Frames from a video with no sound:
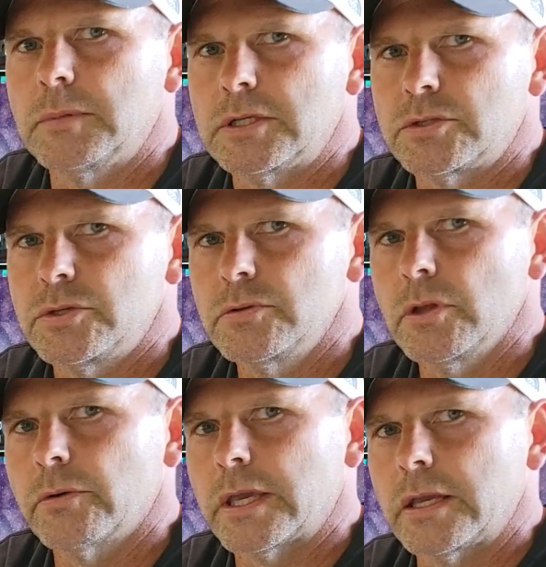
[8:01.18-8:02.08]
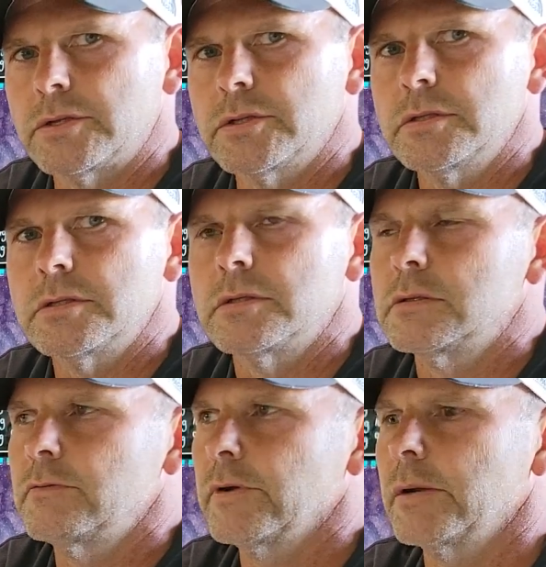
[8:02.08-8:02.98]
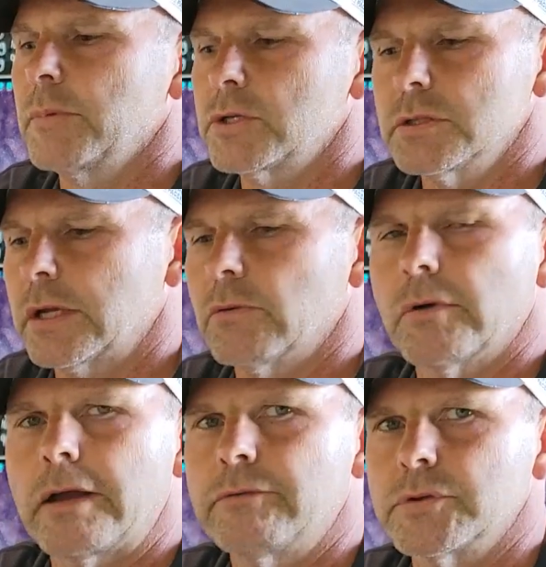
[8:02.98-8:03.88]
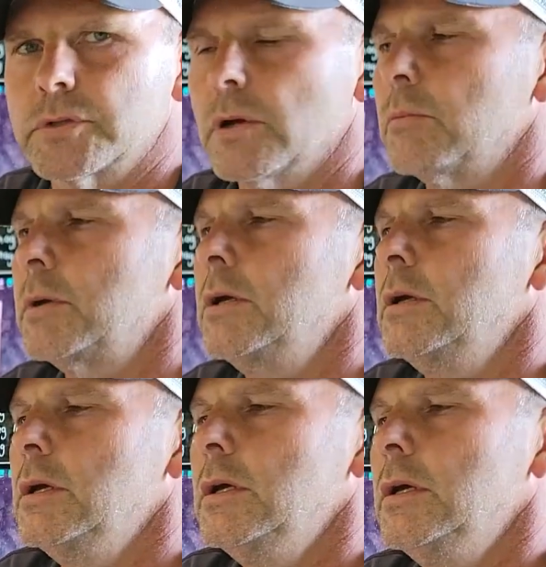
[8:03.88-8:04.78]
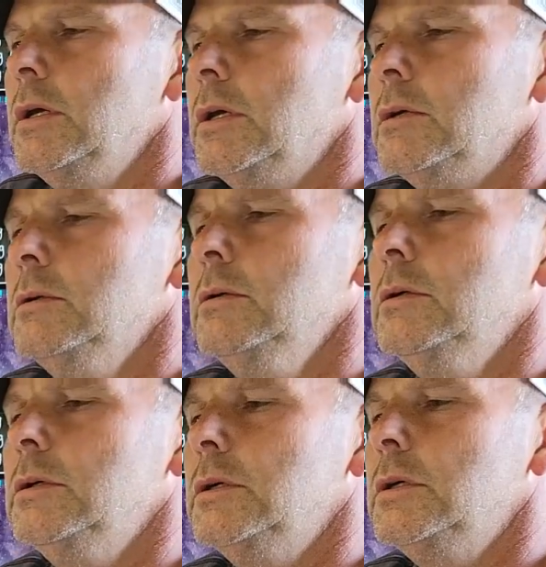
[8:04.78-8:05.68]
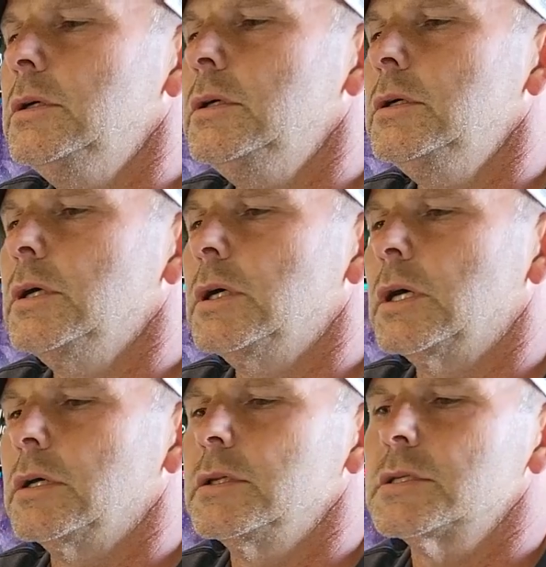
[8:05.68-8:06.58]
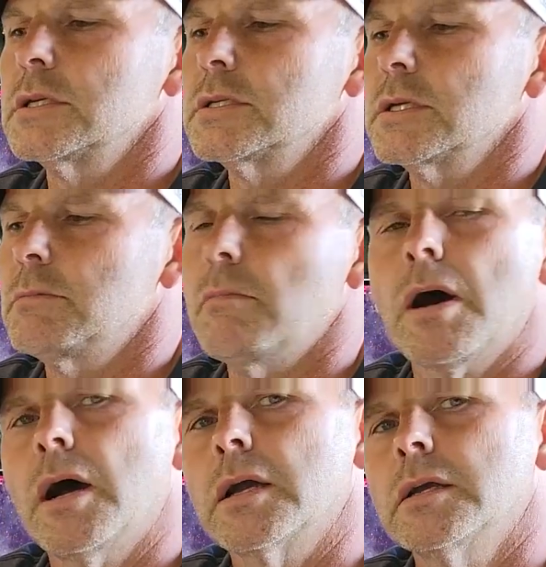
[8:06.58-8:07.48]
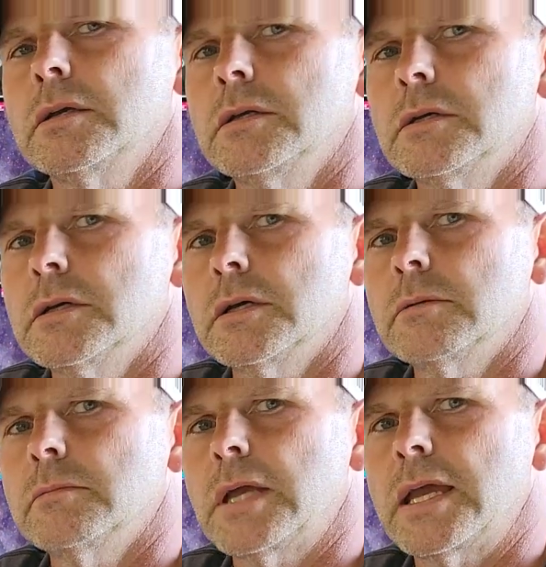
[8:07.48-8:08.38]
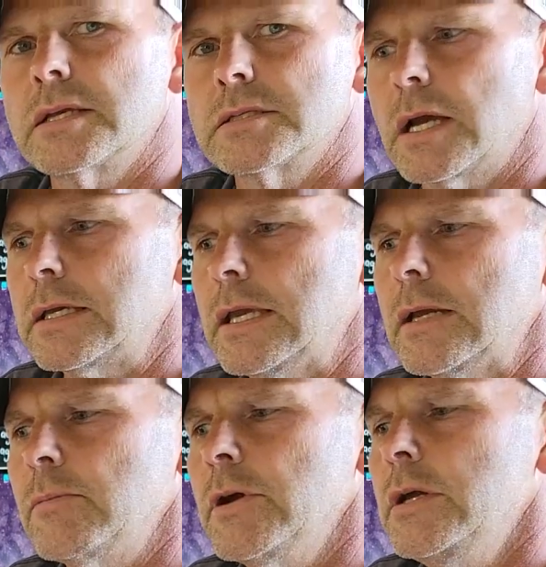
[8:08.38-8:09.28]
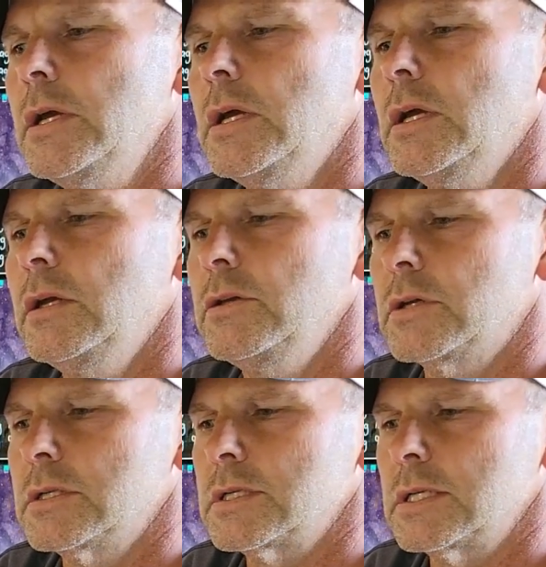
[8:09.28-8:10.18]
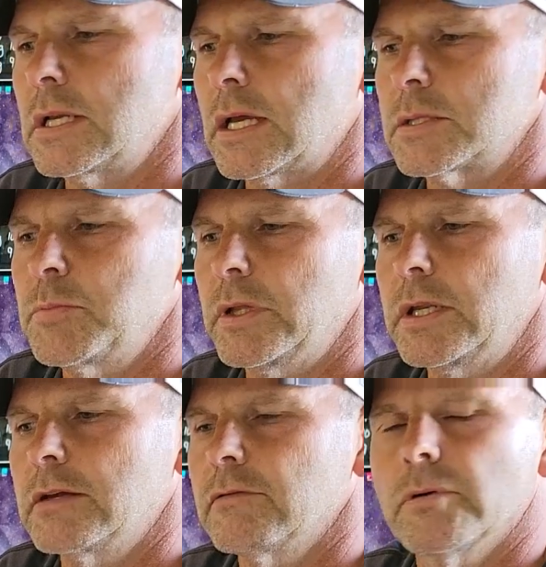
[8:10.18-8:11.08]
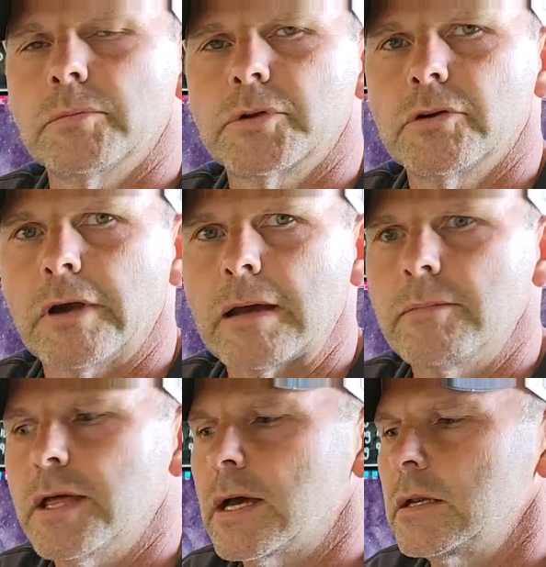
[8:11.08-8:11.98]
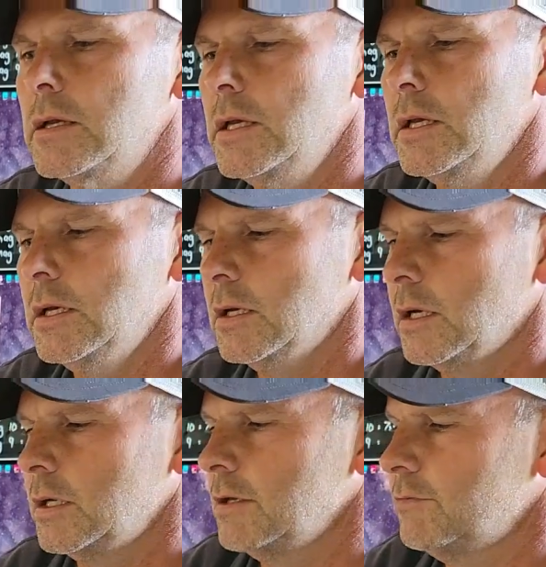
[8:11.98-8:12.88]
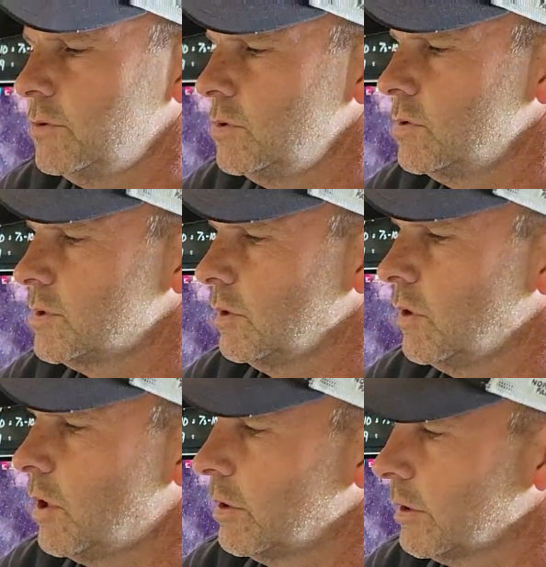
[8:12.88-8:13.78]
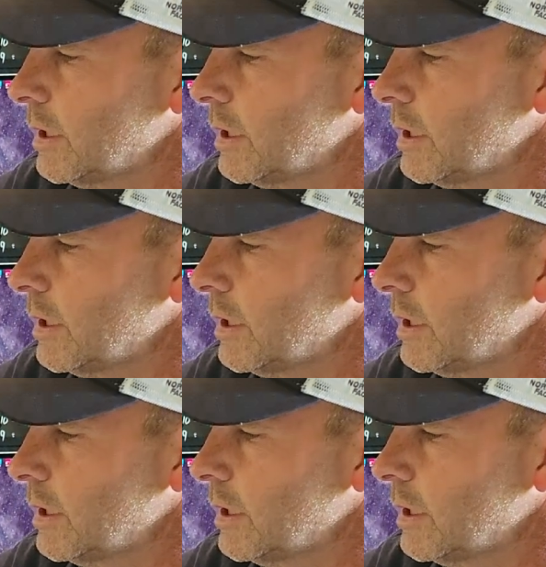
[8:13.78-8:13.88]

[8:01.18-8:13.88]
in 2 locations, very much like a rifle scope. This is a mock ASI camera. You can see it has plenty of room to grab that. If you use a longer